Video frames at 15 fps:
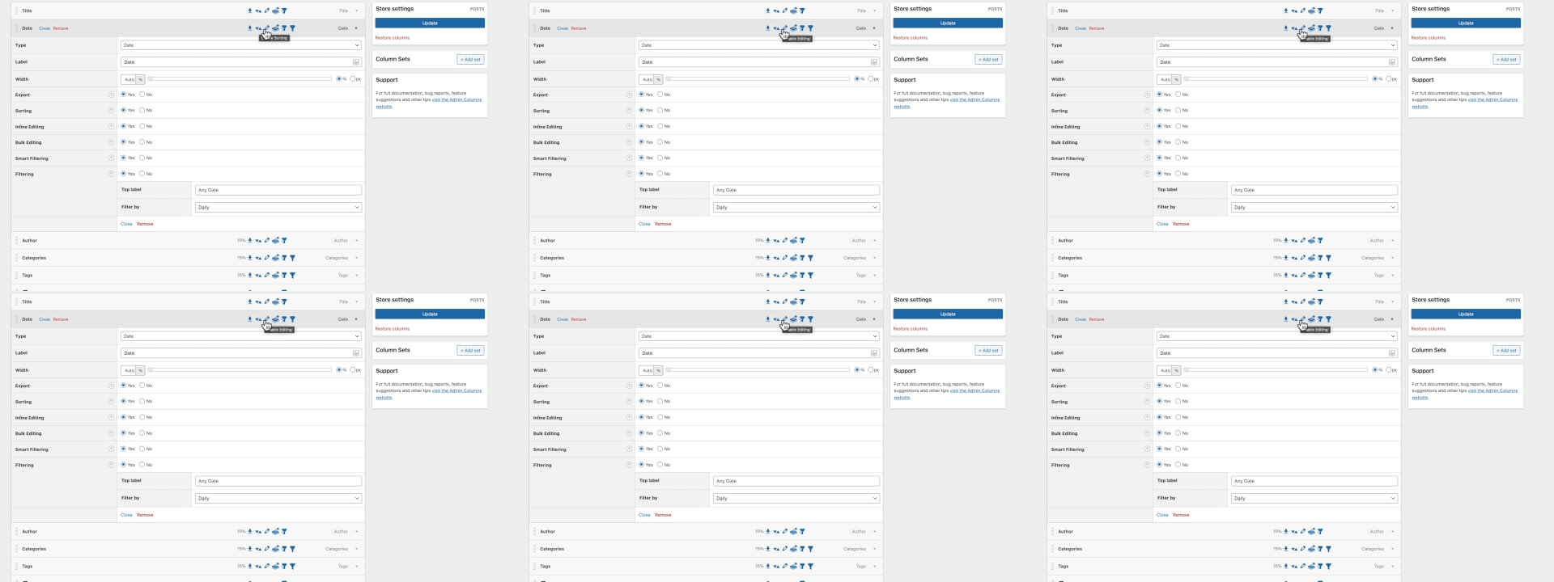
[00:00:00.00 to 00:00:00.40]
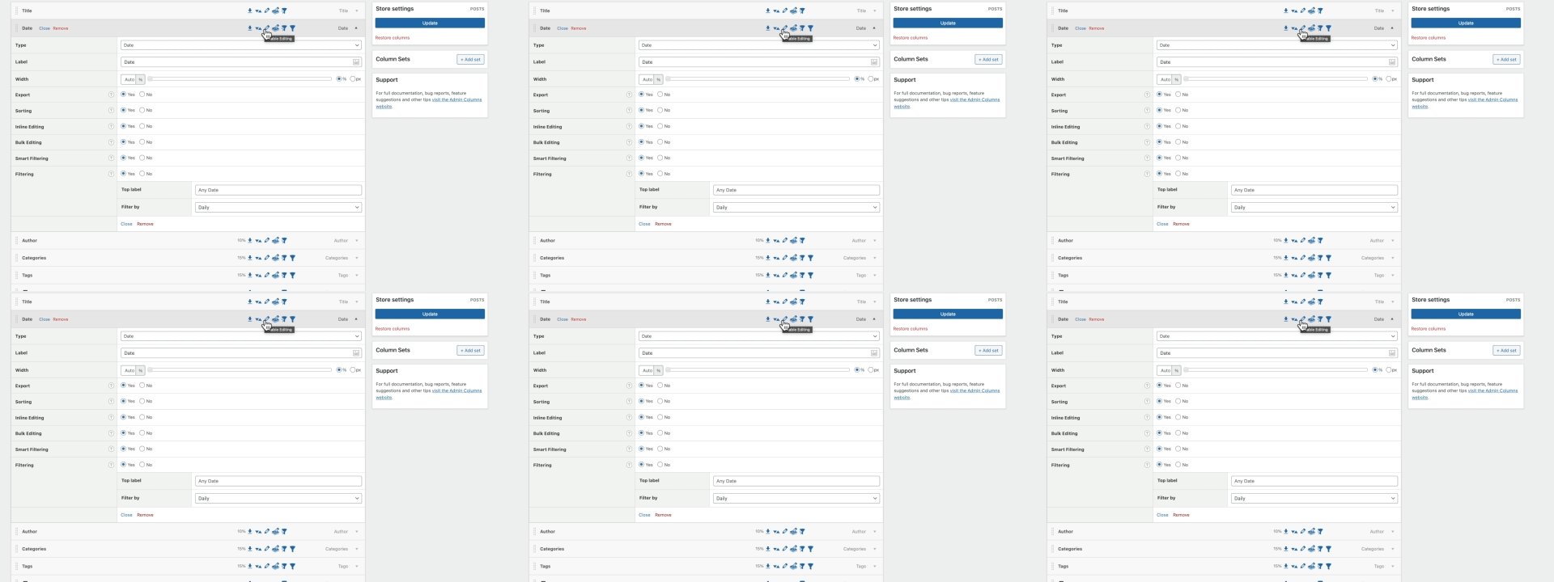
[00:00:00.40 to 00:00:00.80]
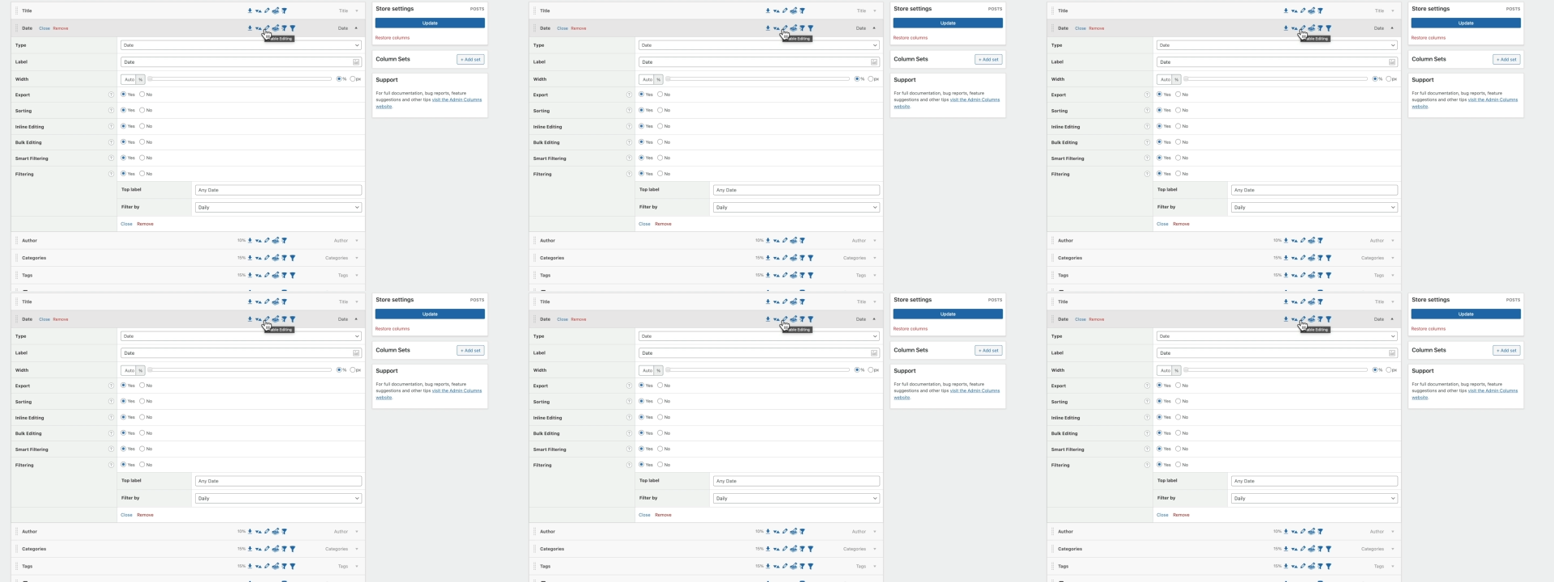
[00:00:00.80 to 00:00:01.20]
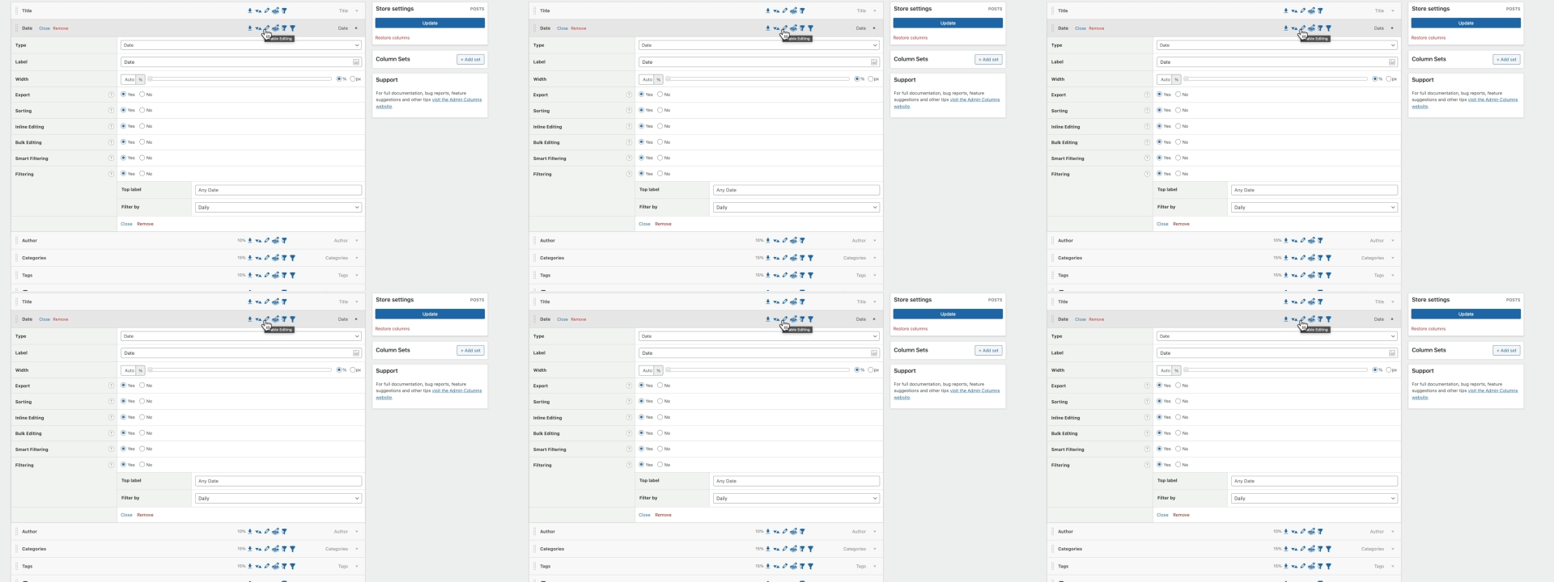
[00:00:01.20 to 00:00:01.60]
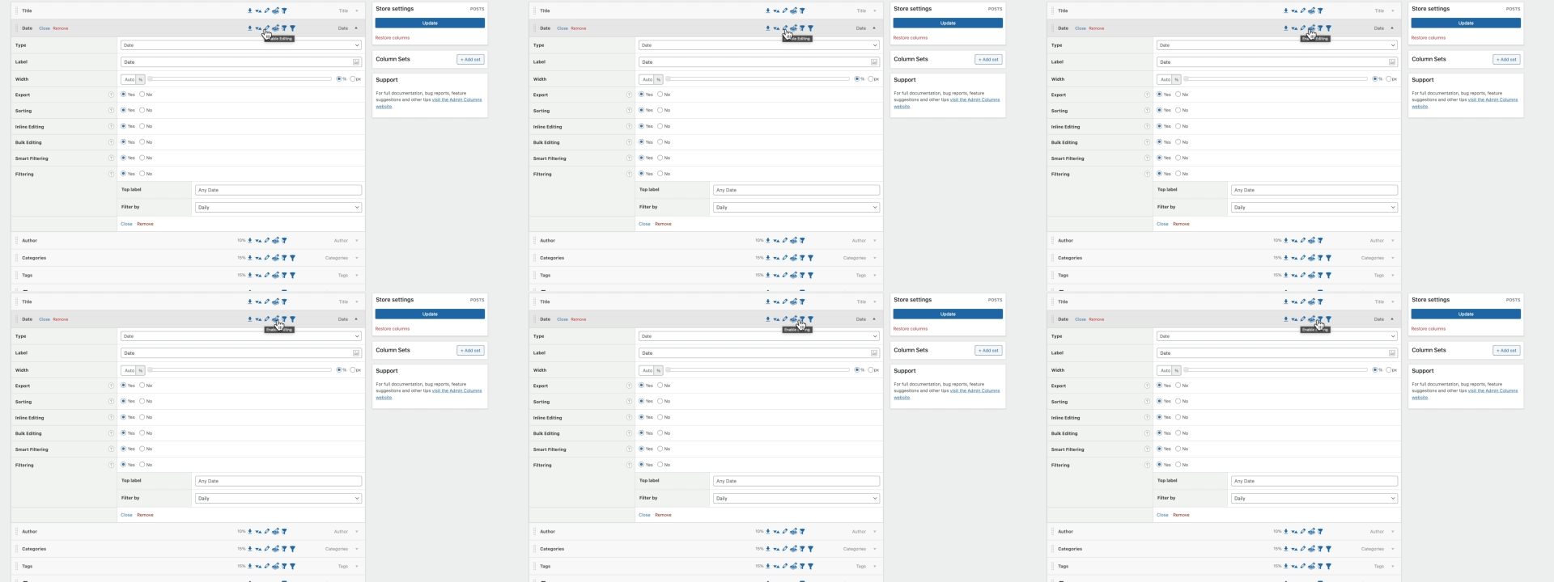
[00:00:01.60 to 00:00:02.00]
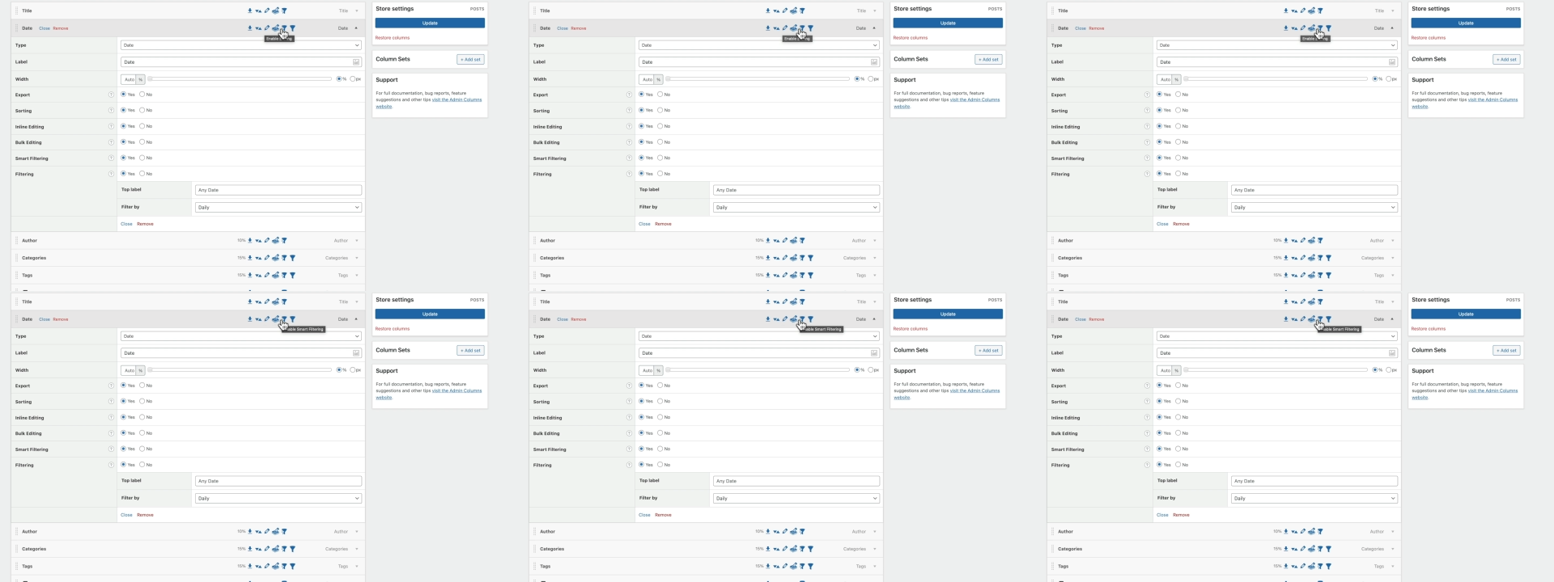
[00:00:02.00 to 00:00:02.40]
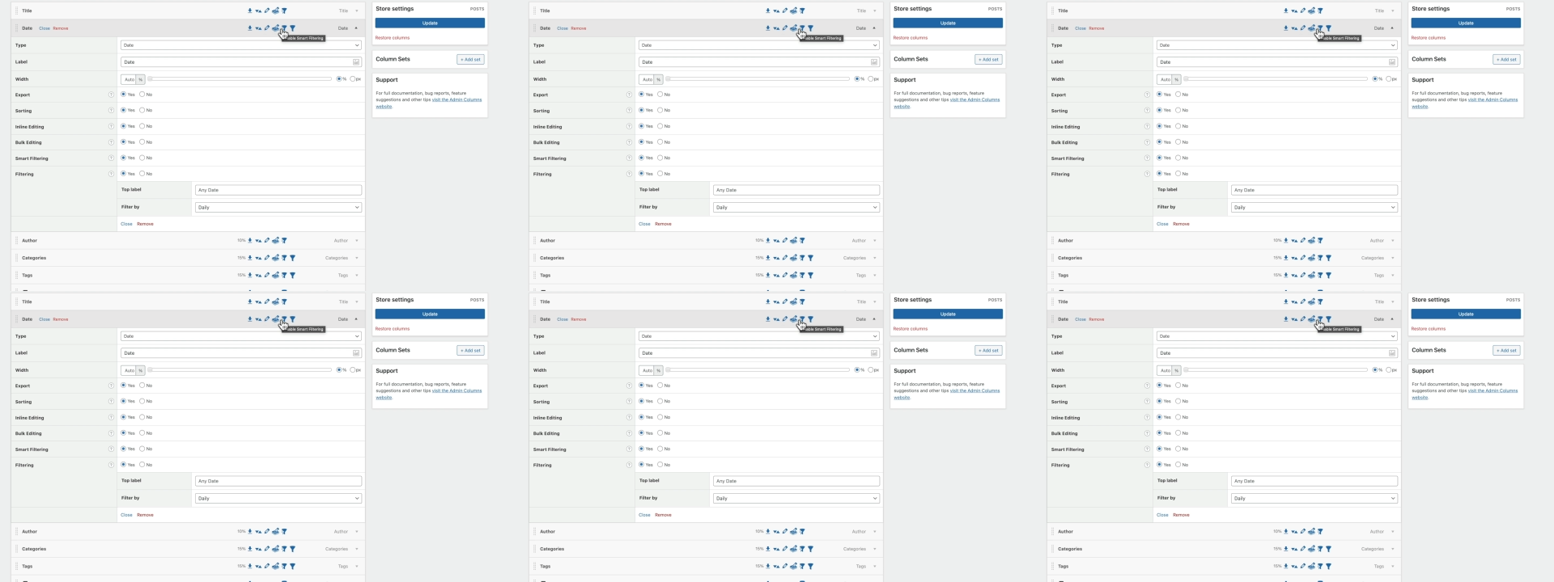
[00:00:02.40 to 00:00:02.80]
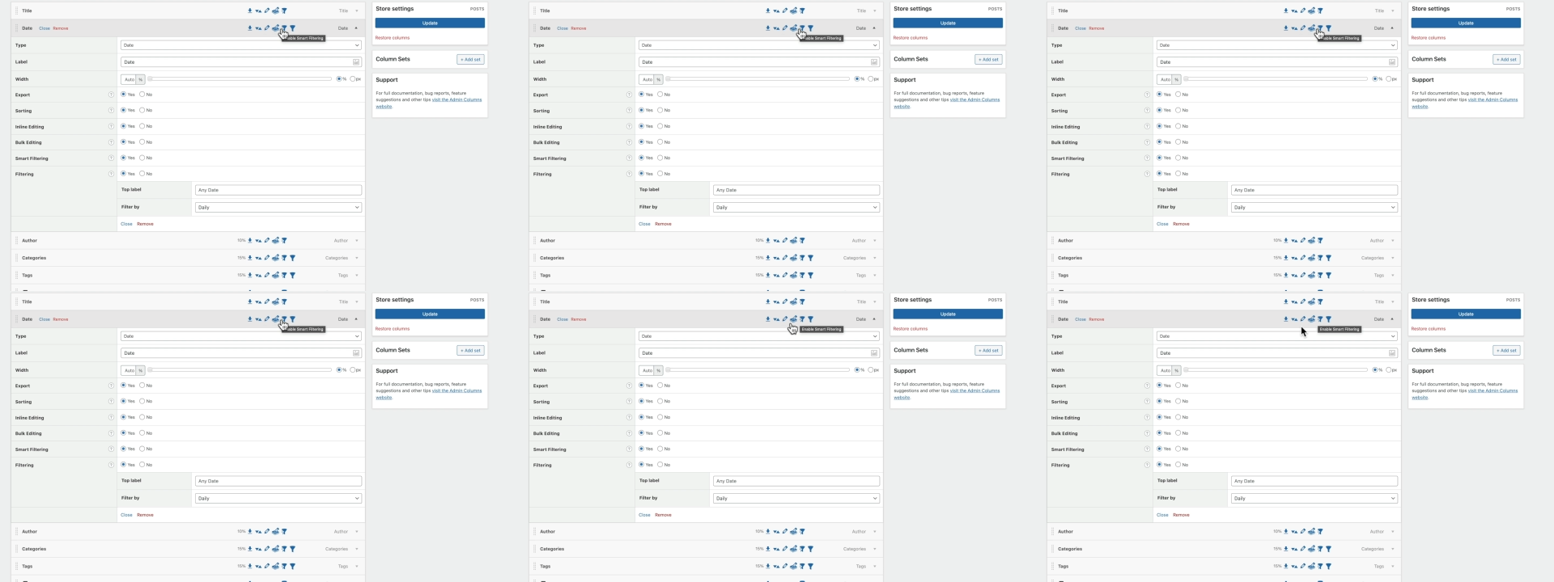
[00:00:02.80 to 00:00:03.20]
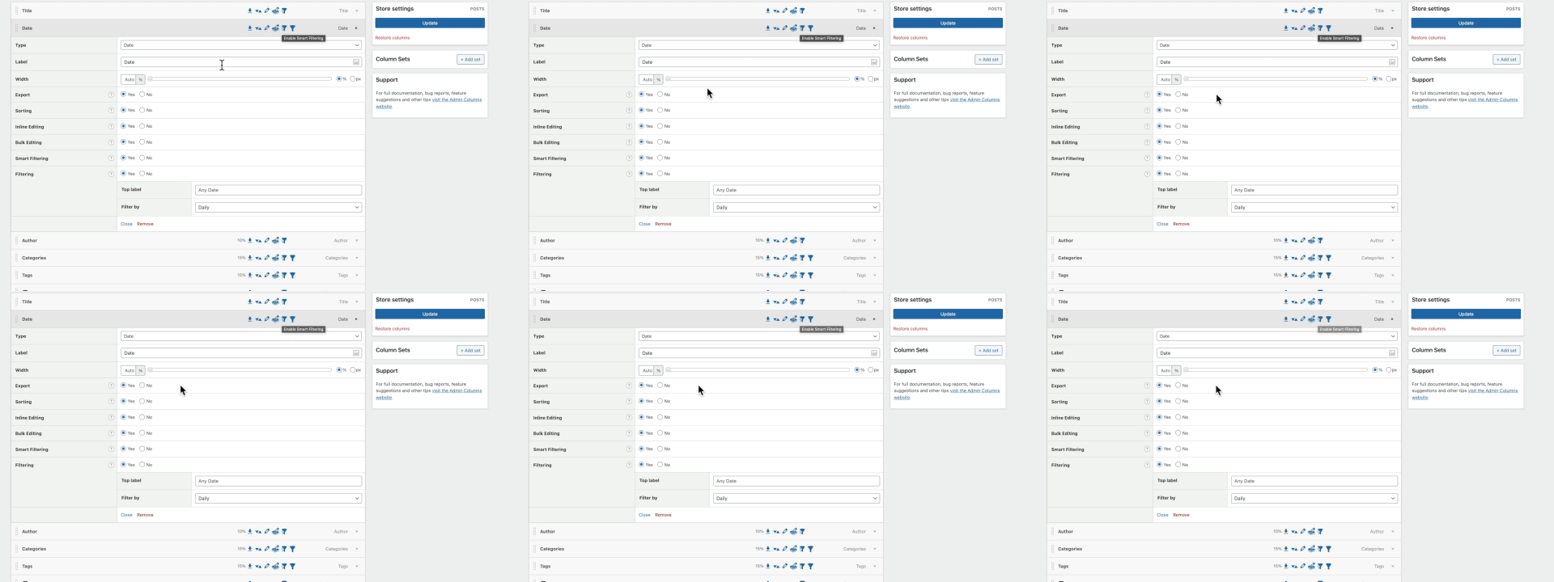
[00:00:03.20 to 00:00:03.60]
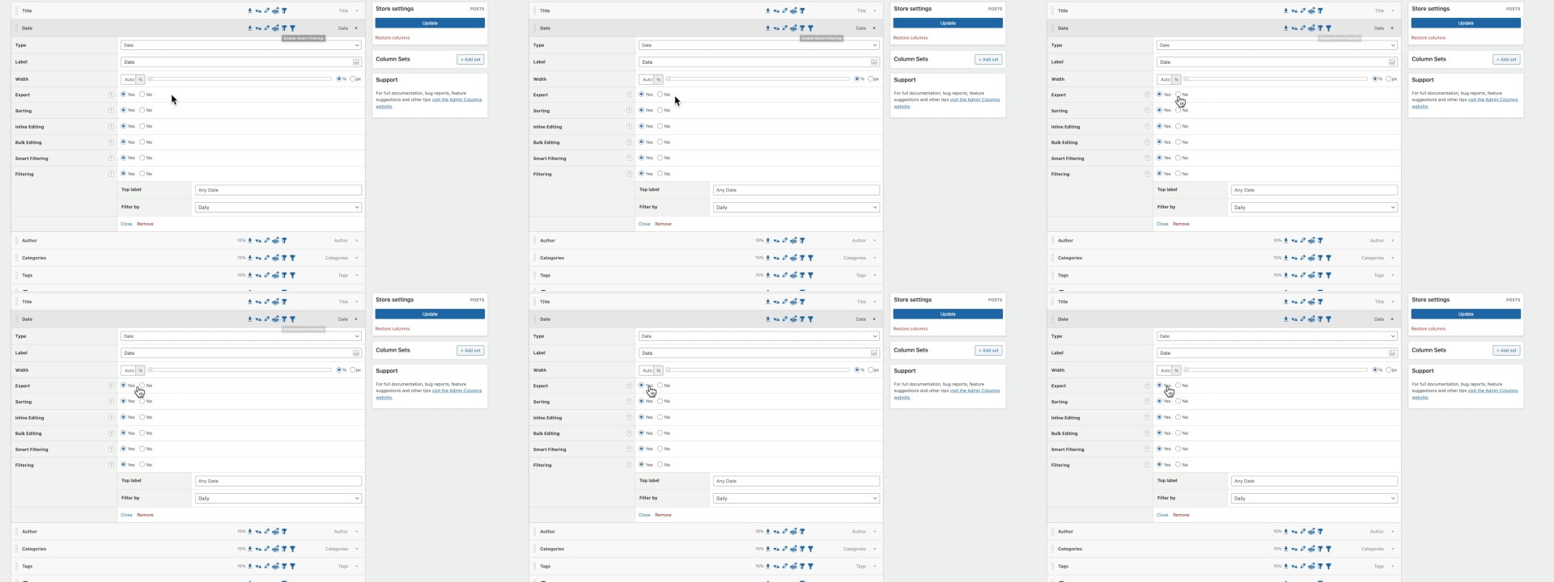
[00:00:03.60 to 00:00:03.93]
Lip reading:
Nobody's mouth can be seen.